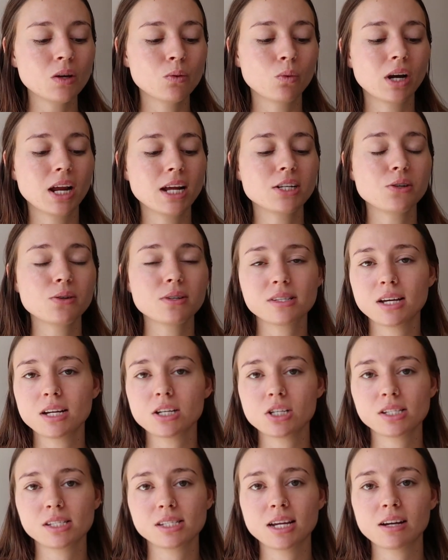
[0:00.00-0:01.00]
What I do is
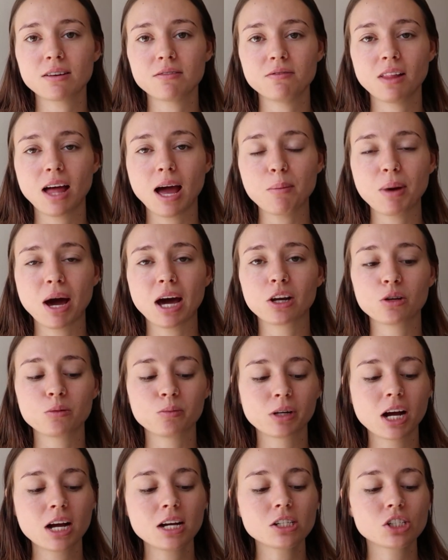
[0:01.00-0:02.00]
I just take a flat paddle
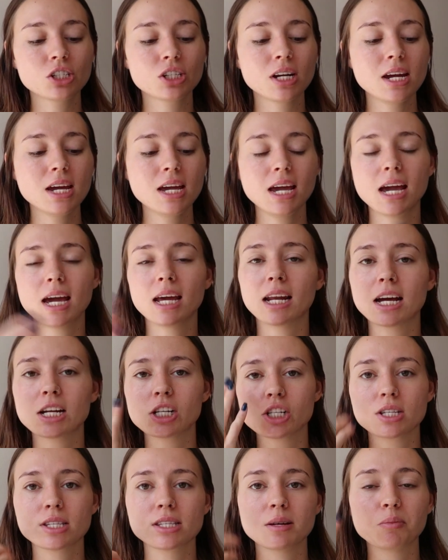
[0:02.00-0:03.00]
brush and
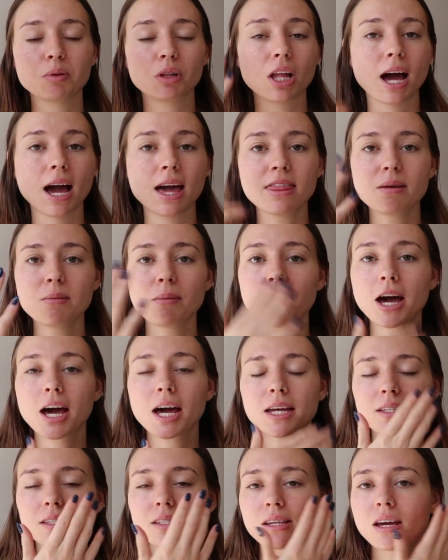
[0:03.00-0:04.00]
I just apply the
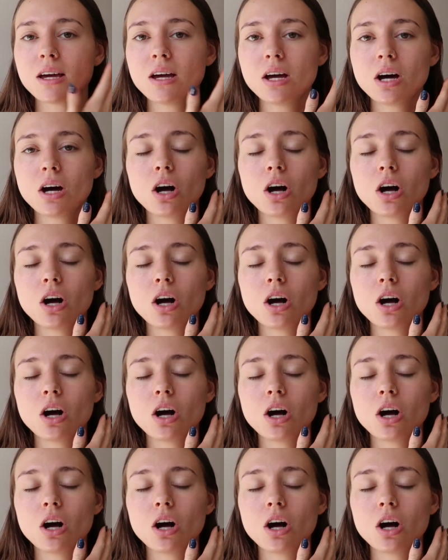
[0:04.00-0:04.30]
mask